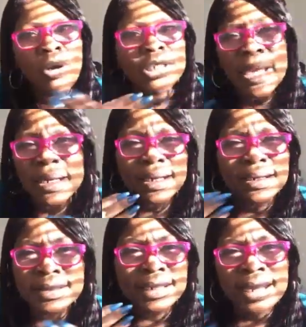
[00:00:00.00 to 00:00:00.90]
So I
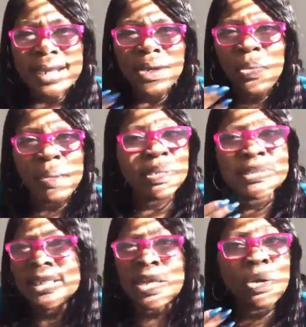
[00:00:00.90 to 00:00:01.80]
want y'all to
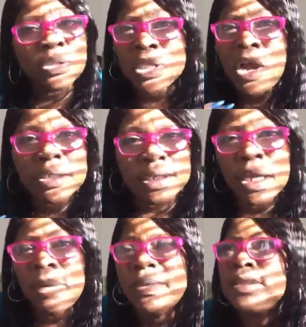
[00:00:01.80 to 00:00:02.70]
understand the way Miss Nicole
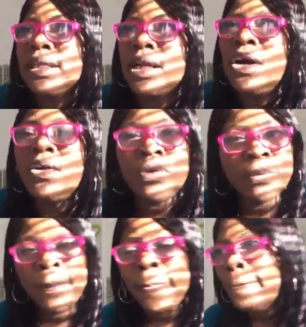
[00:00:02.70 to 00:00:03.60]
talked to y'all. Miss
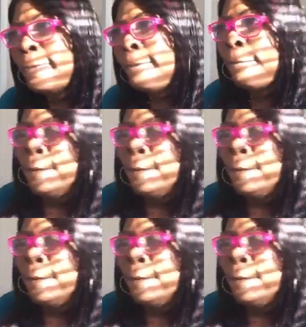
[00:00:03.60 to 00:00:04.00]
Nicole,